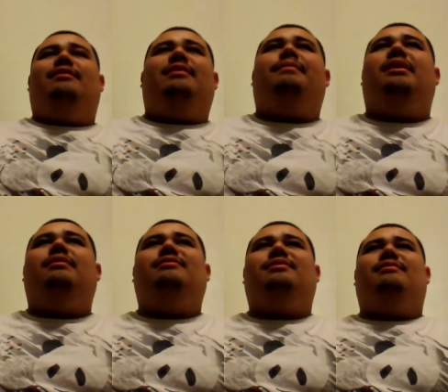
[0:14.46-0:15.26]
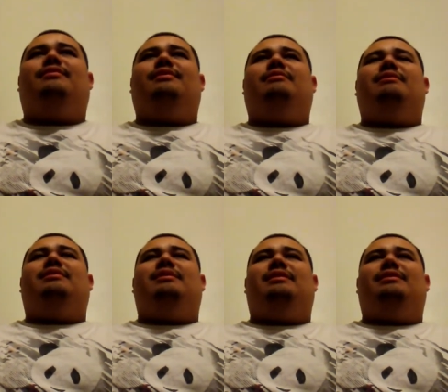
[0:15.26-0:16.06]
the
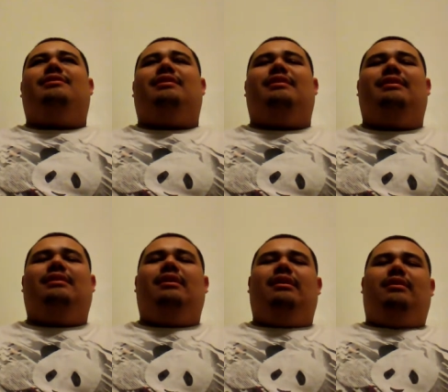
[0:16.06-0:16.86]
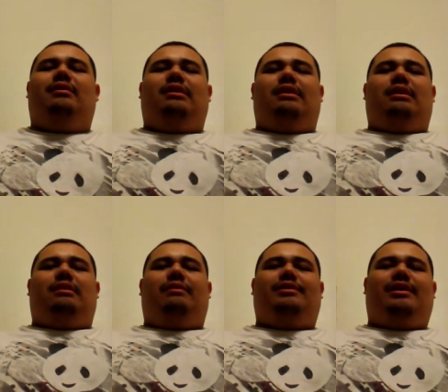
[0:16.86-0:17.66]
post-Christmas edition,
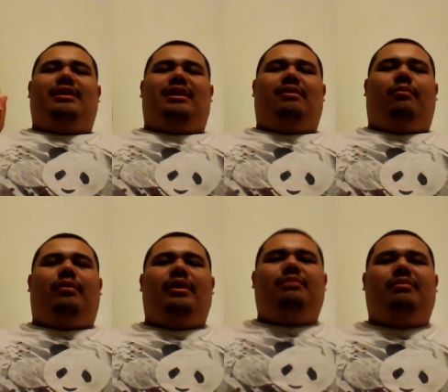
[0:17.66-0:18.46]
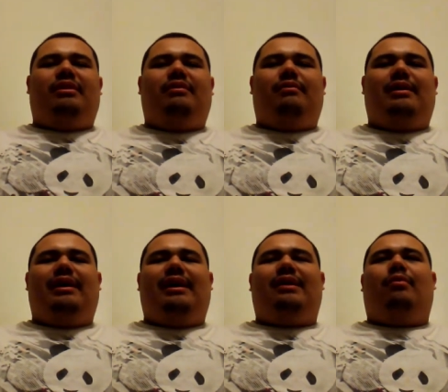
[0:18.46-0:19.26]
in which I got one
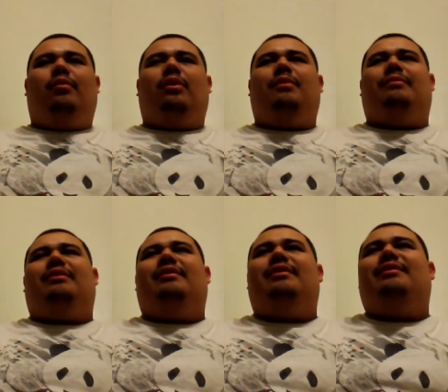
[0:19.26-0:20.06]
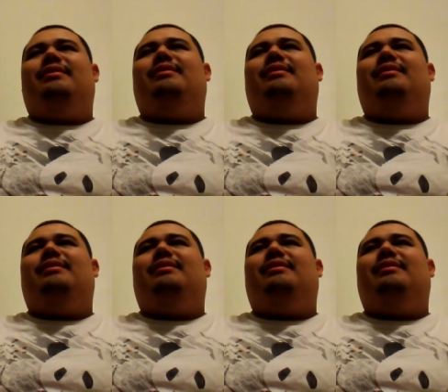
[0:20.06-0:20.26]
Blu-ray at Walmart.